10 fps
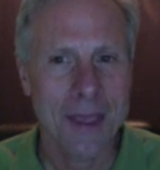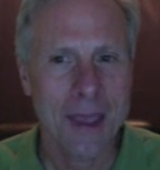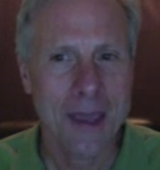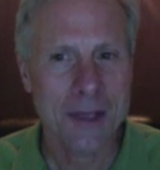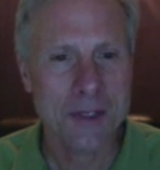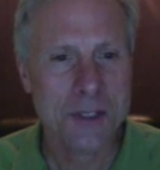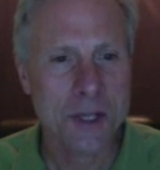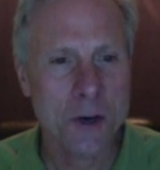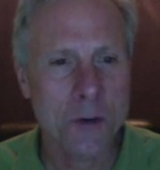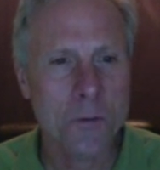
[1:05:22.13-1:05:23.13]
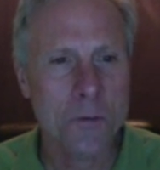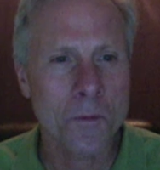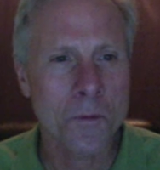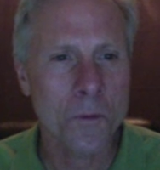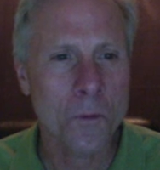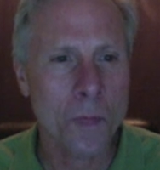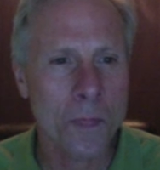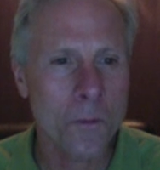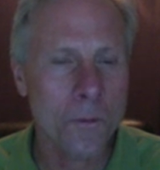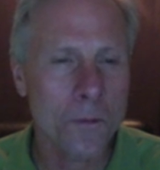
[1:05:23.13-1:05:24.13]
And so
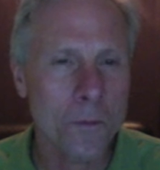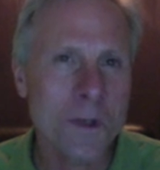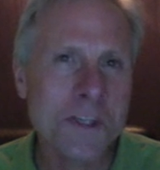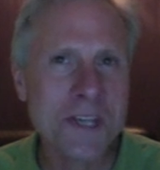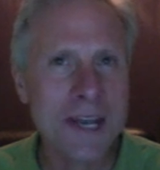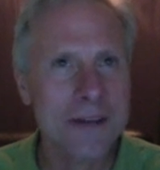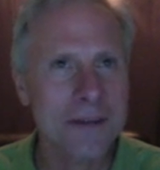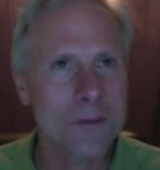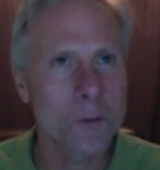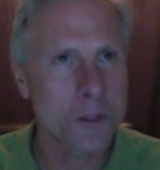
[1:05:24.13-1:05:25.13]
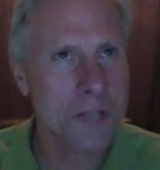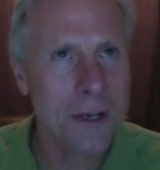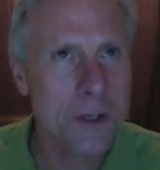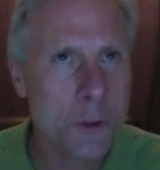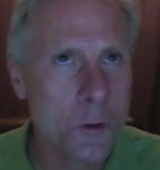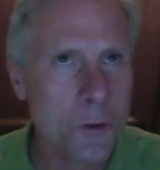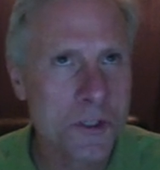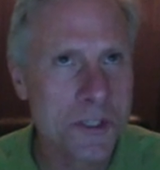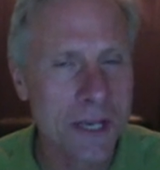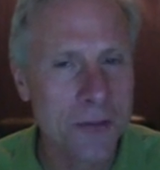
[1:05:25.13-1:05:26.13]
we said, or Jane and George
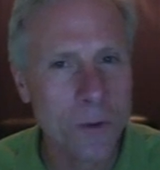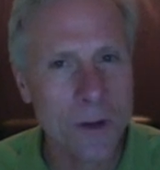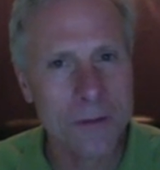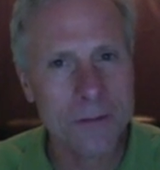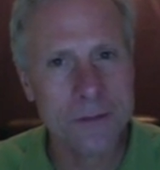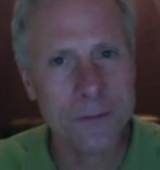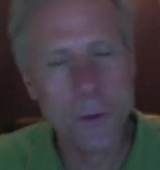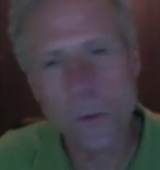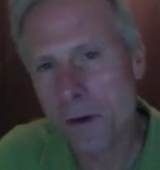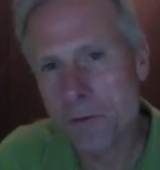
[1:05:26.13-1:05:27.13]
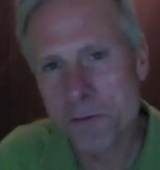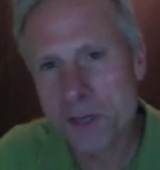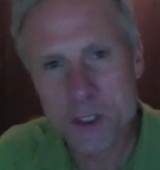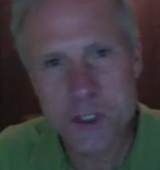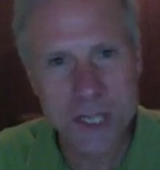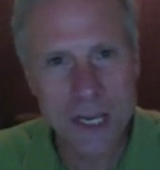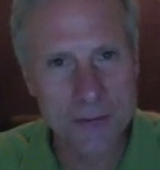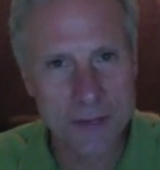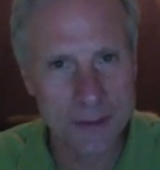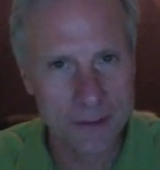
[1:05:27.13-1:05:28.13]
said, well, we want to finish
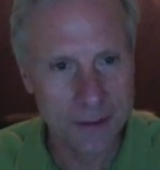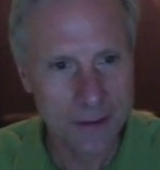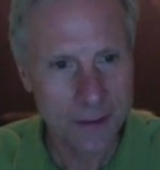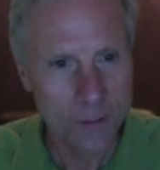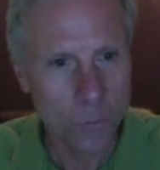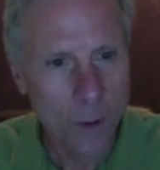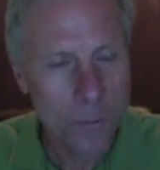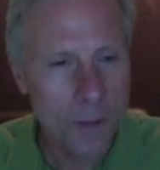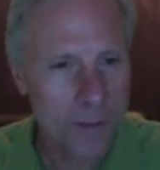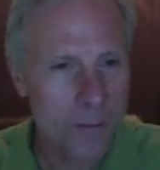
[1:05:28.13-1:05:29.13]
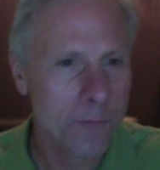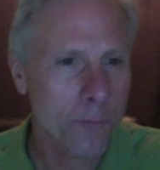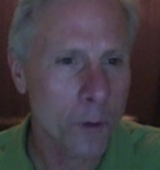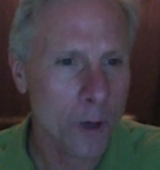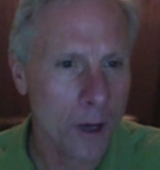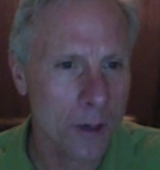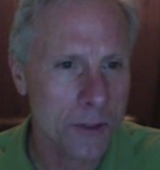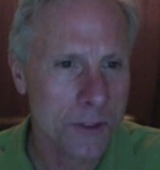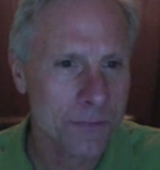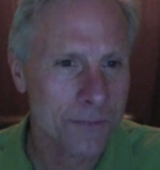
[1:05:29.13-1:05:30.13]
saving 1 month before
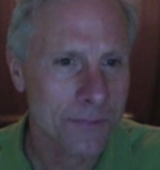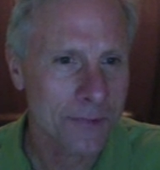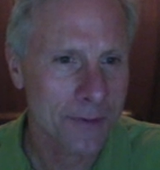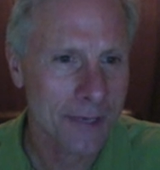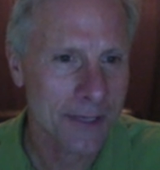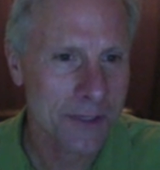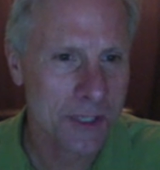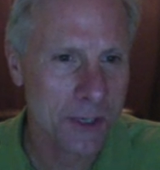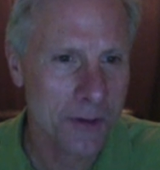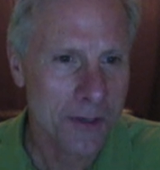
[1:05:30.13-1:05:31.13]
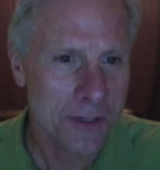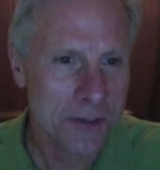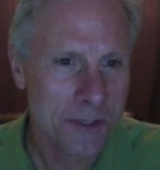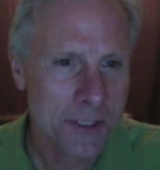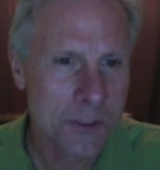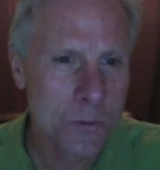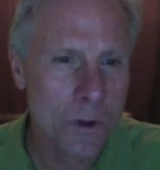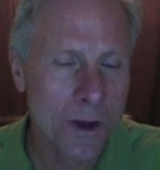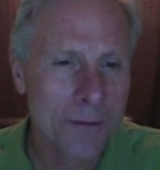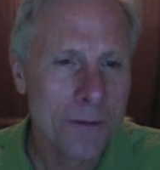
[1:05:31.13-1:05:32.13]
college. Okay, so this is
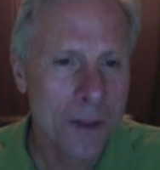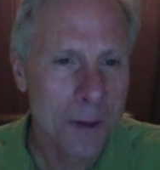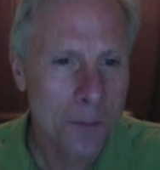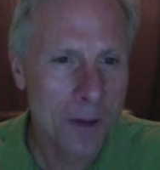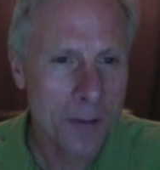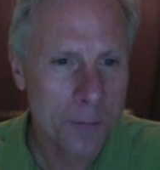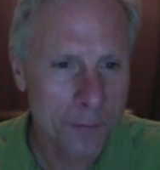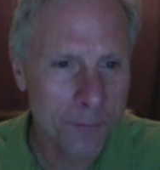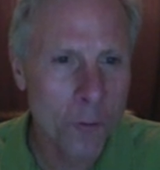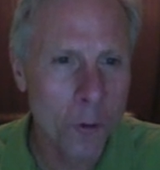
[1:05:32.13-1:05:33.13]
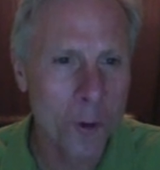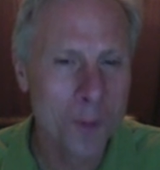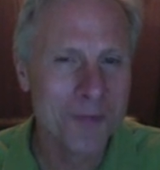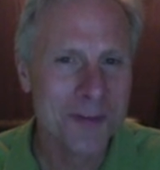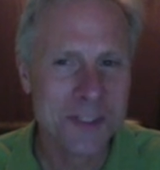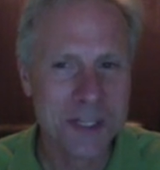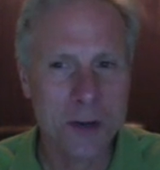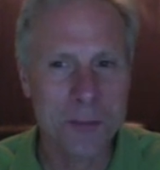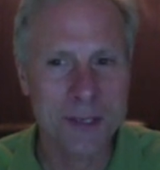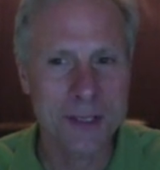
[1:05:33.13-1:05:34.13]
1 month before Sarah
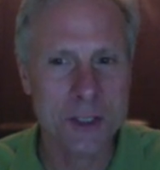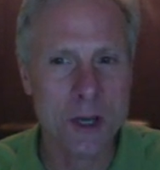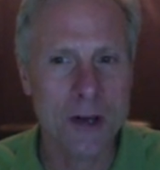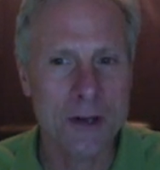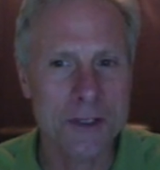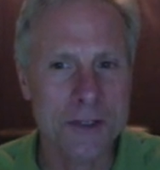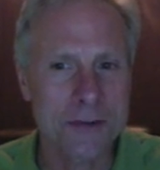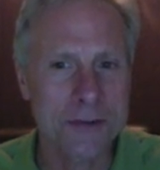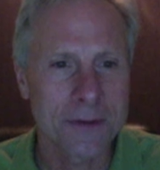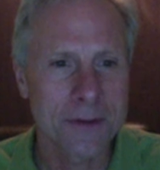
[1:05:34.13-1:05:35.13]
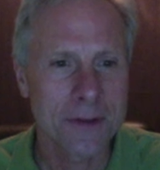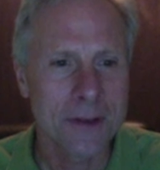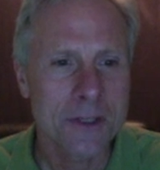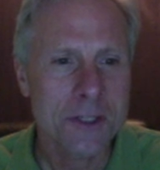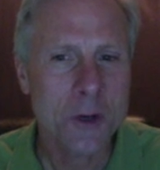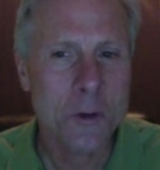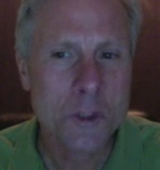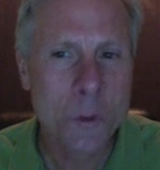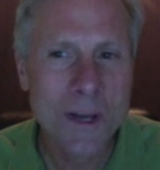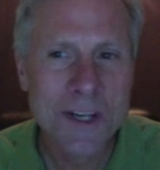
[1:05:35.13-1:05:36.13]
begins college. So
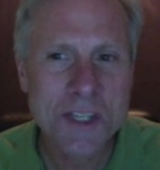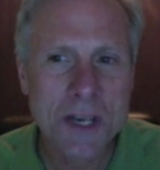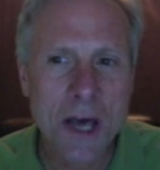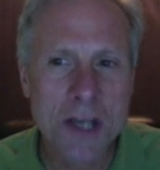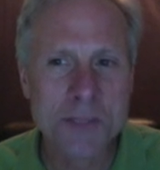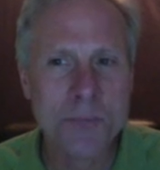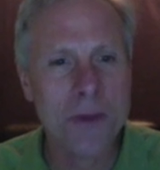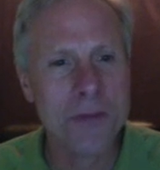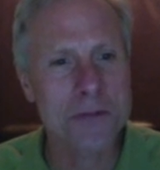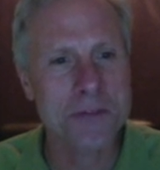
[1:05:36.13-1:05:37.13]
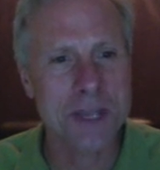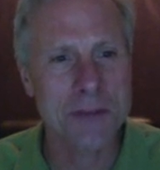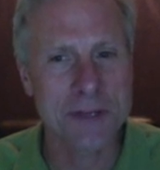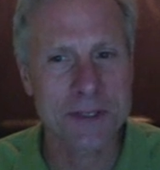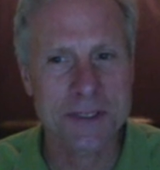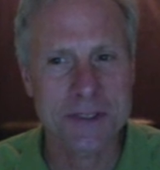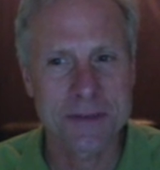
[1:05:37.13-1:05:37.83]
when is the last month of savings?